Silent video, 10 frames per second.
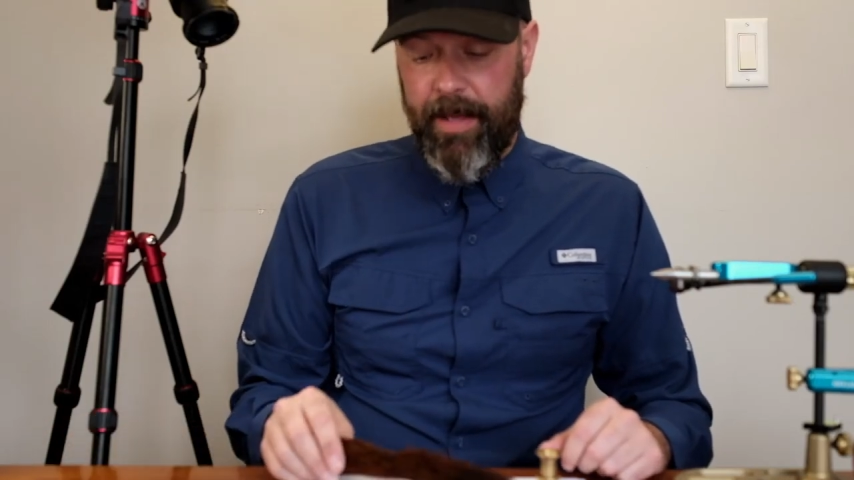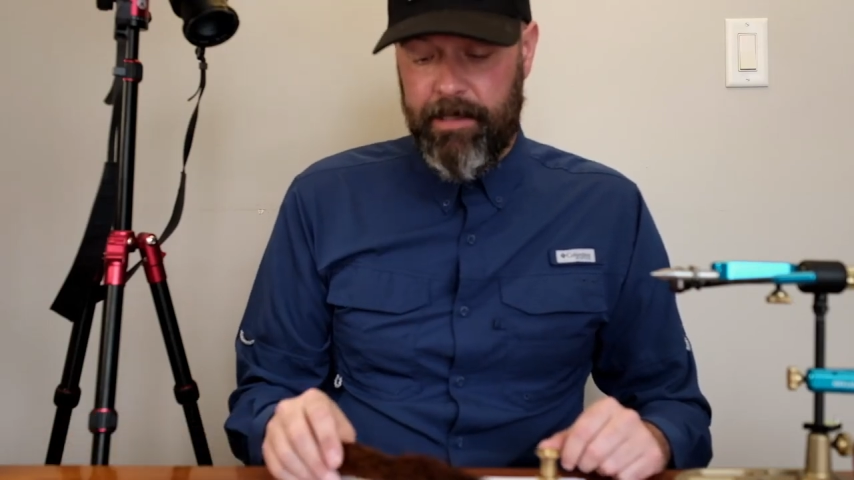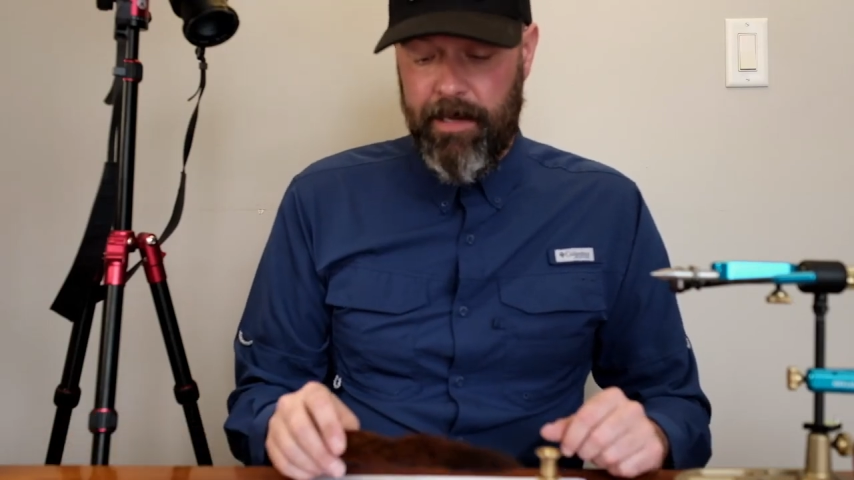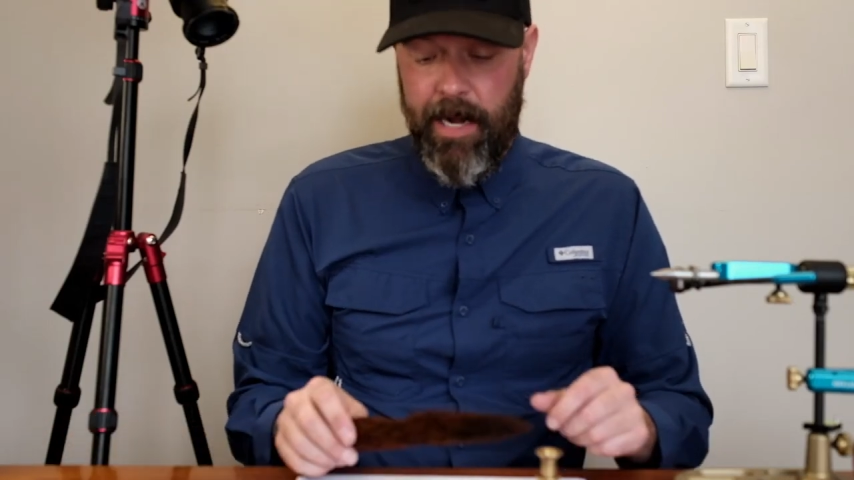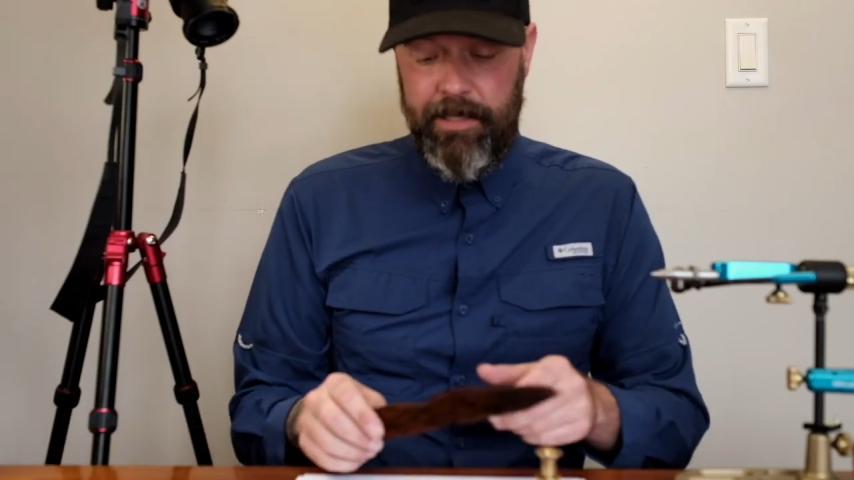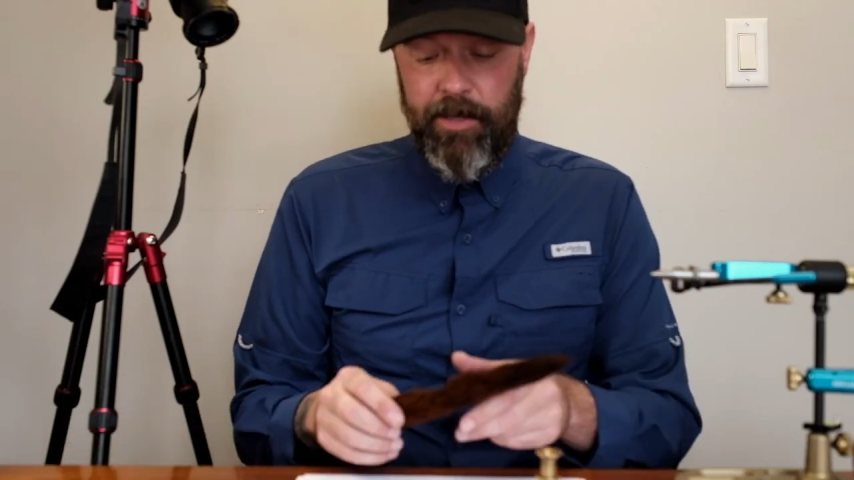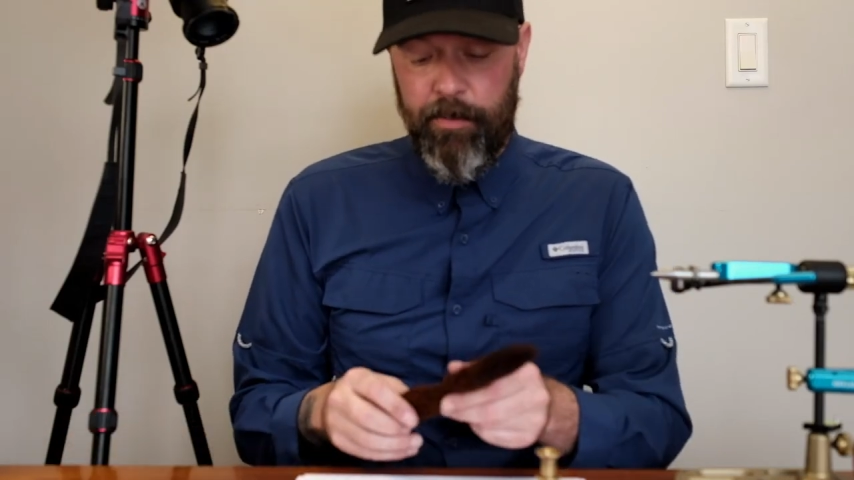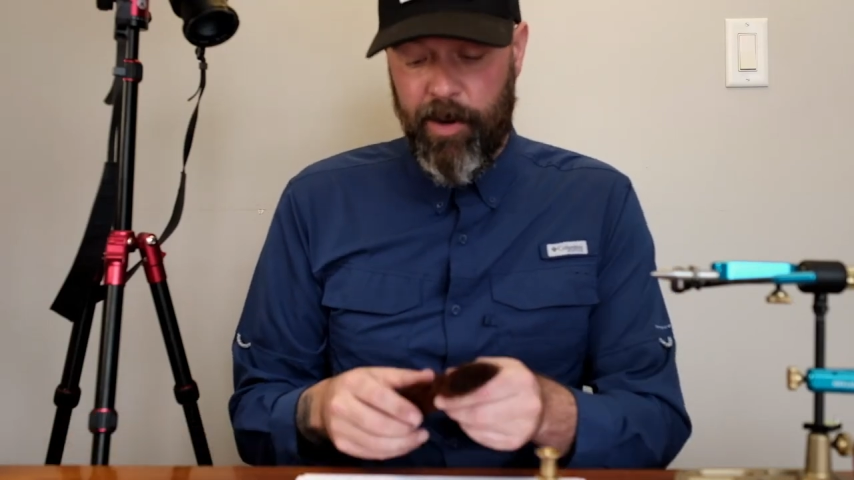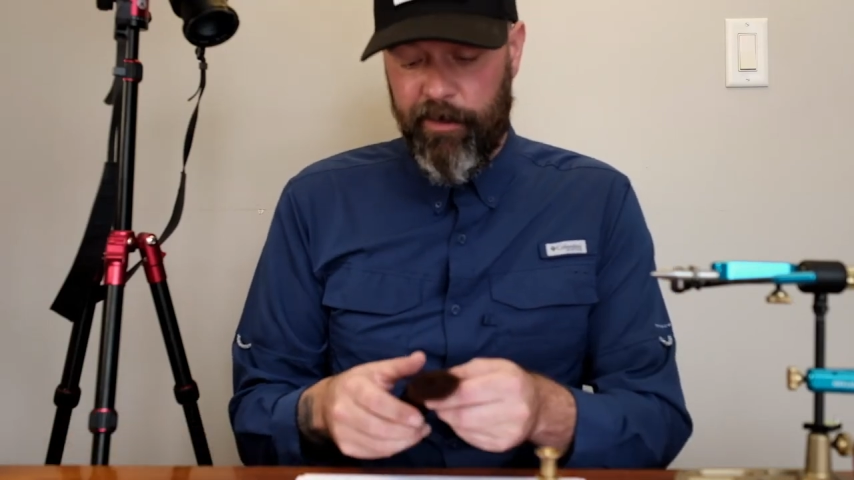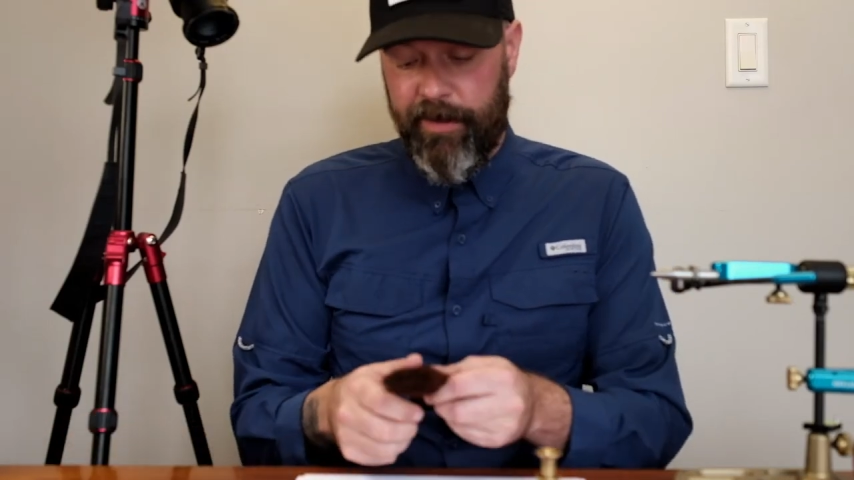that's not so
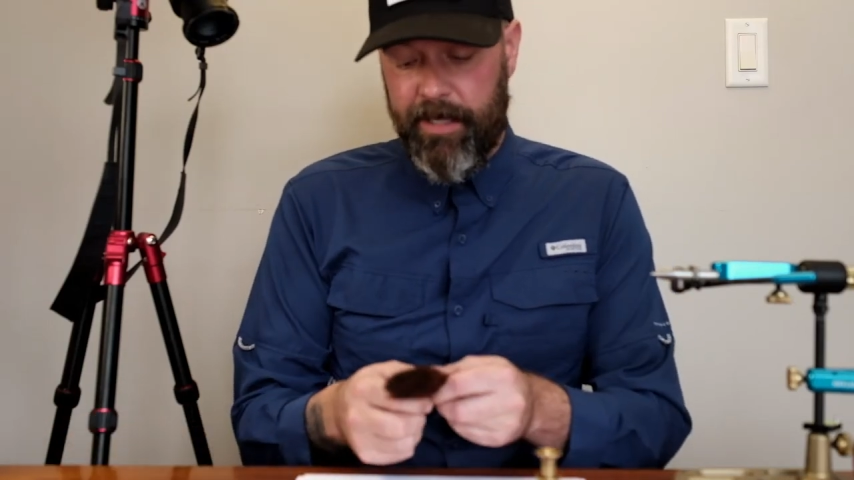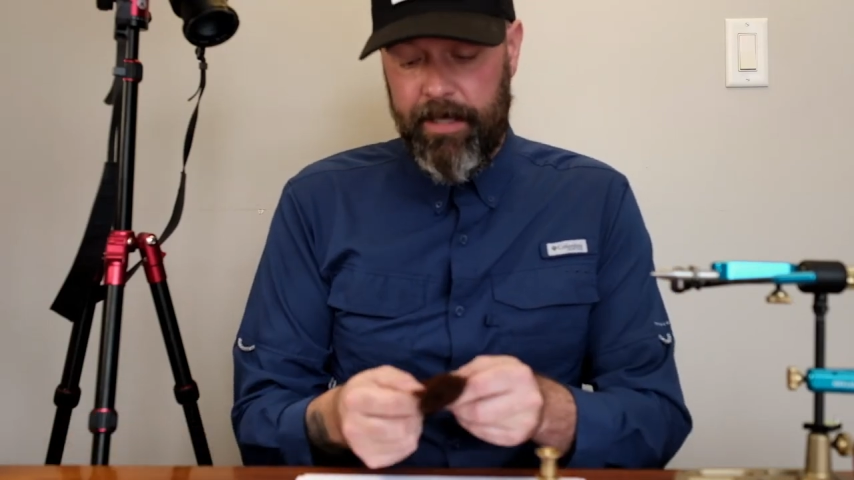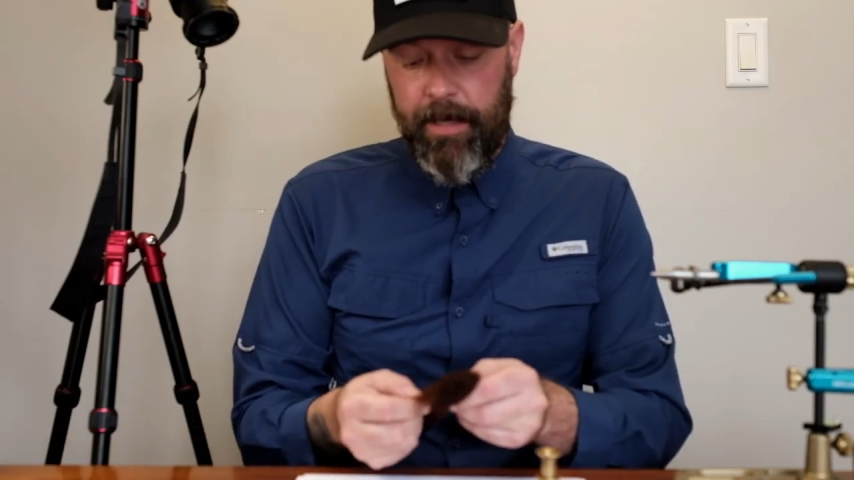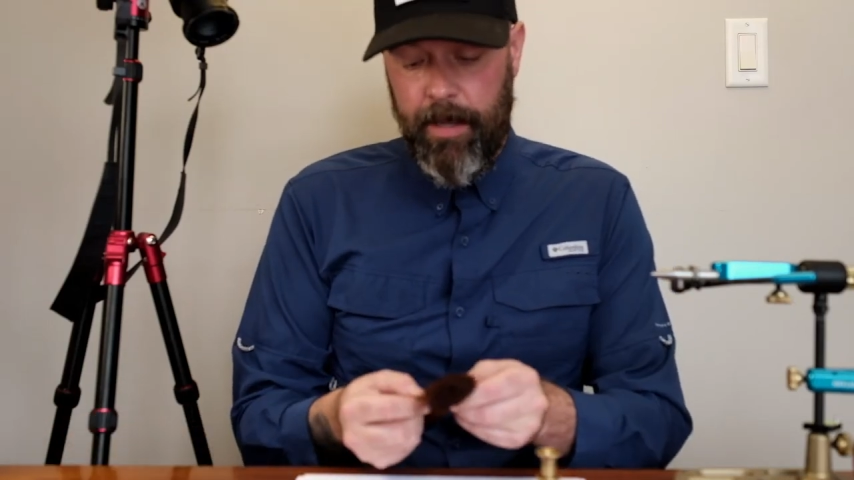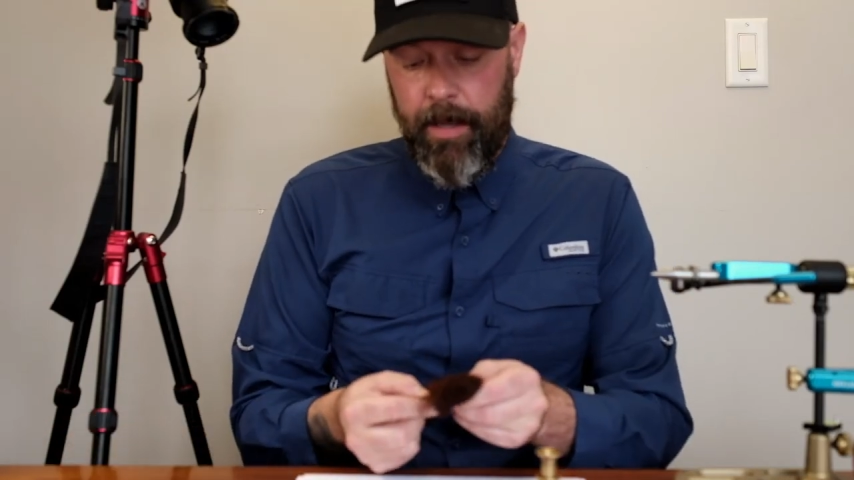perfect.